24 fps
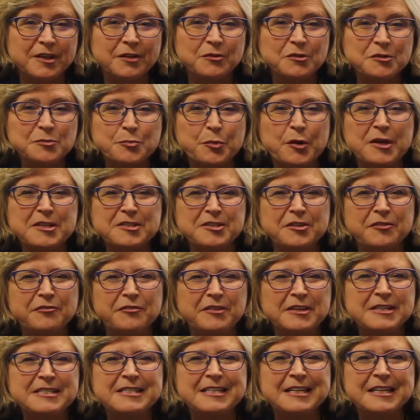I was president
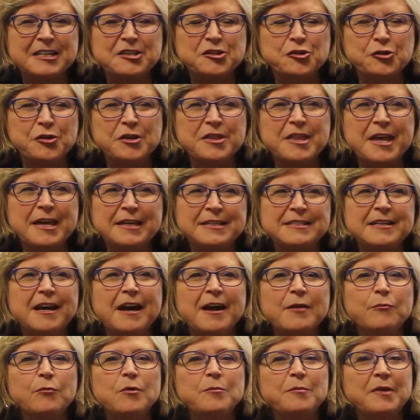of Insea. And during that
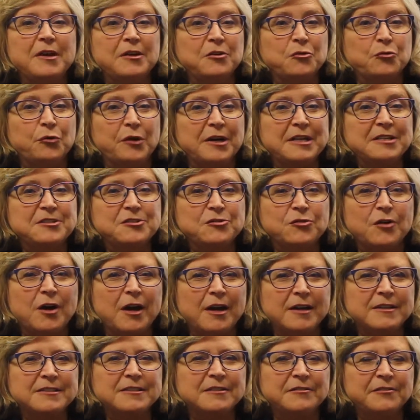time, we made great
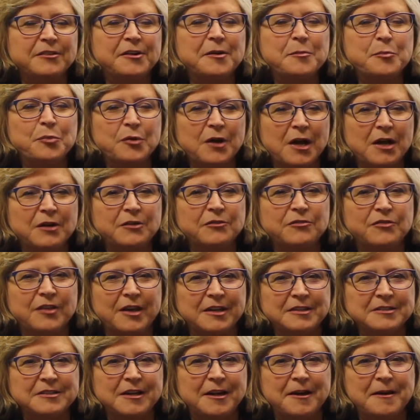strides. I'm very proud of
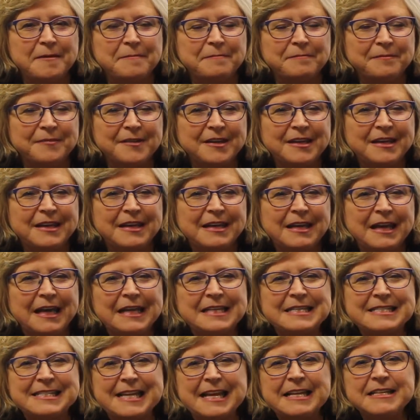that time.
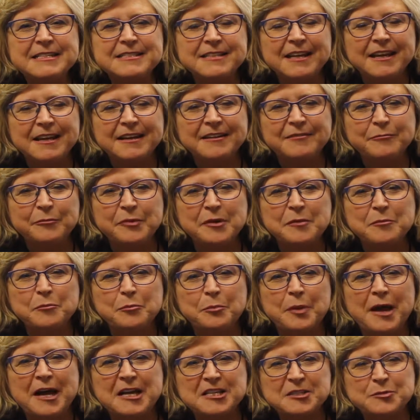And since then, being
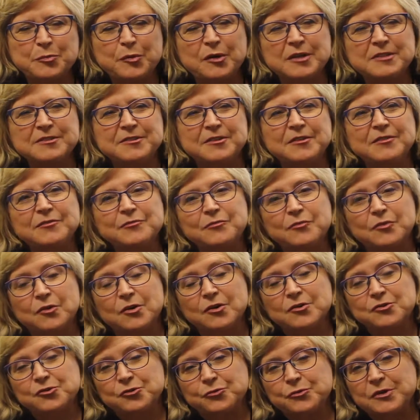past president
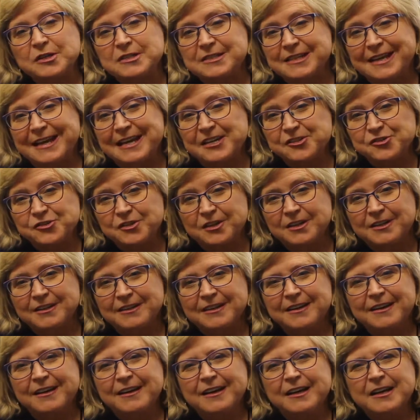for Teresa Escher,
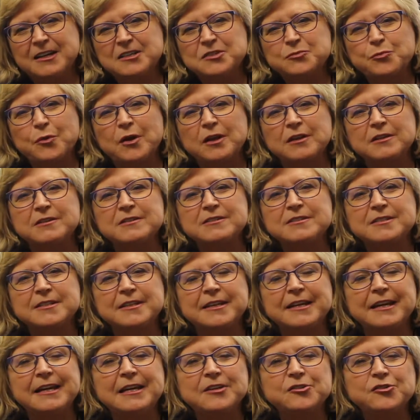as well as
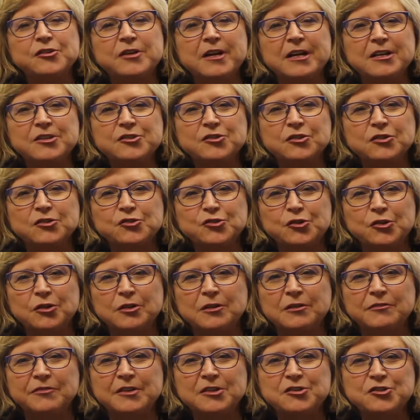the International
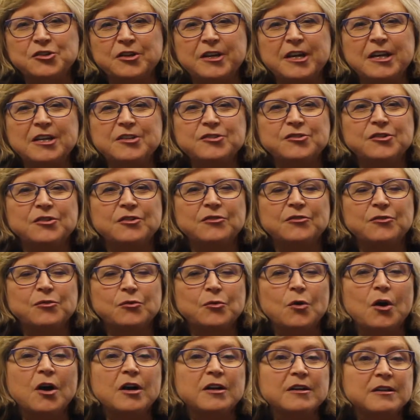Journal of Education
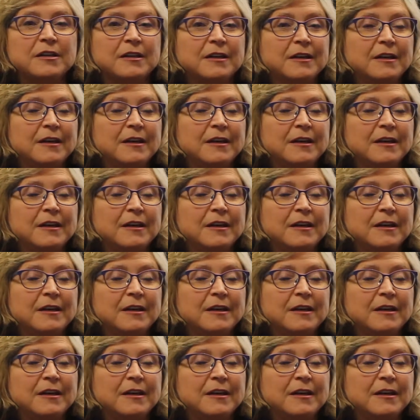Through Art